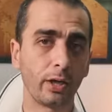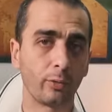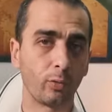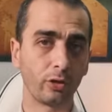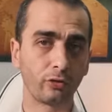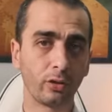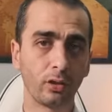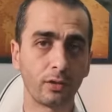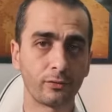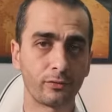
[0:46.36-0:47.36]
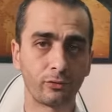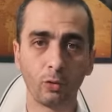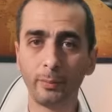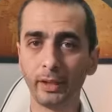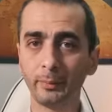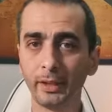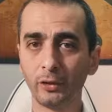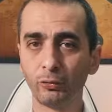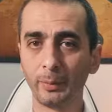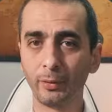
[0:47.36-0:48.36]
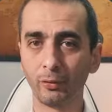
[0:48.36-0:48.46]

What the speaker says: why Russia lost so many military